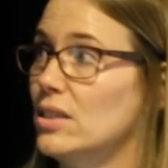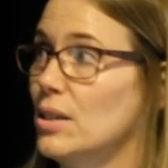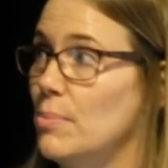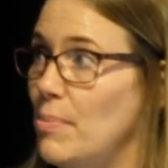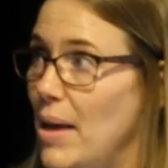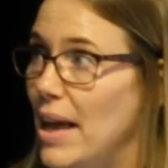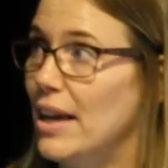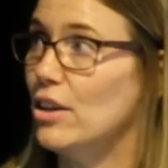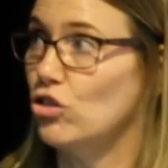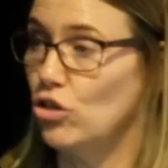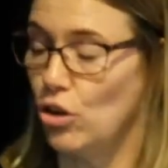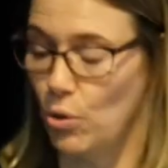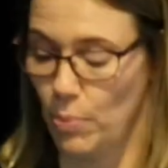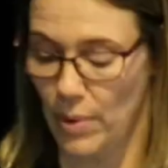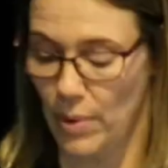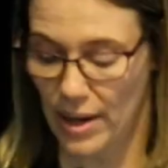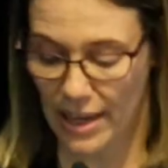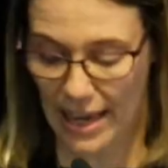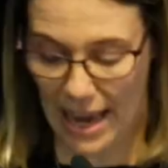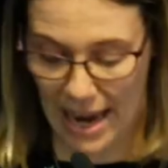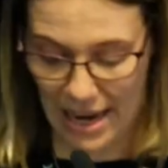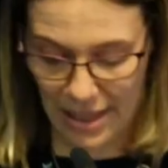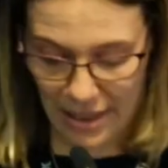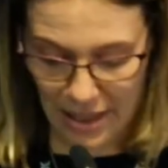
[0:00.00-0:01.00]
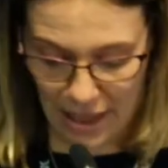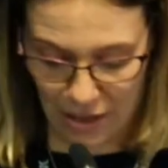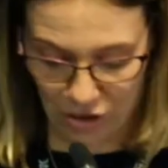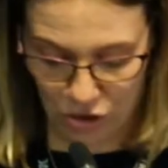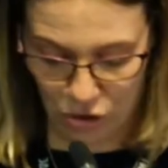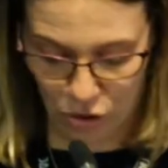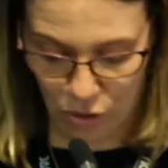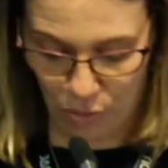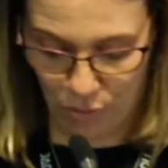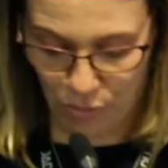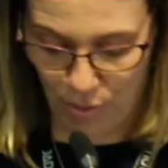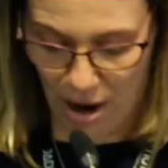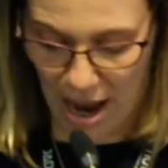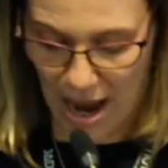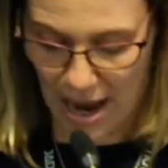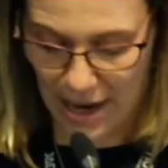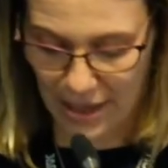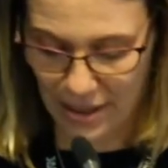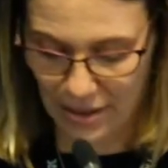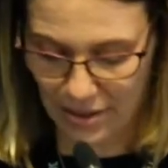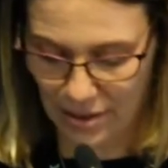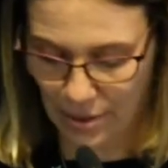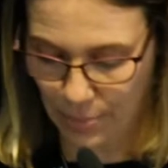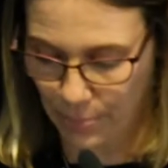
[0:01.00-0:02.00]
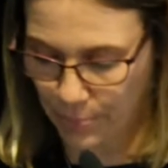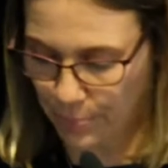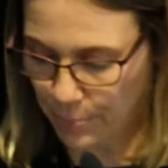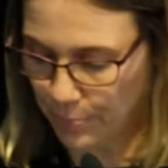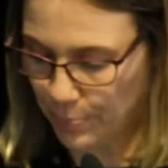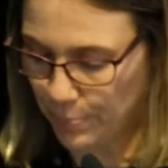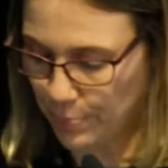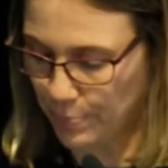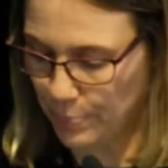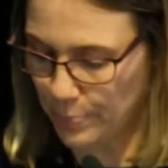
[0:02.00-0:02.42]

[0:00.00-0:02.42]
to make sure we're getting that stuff right.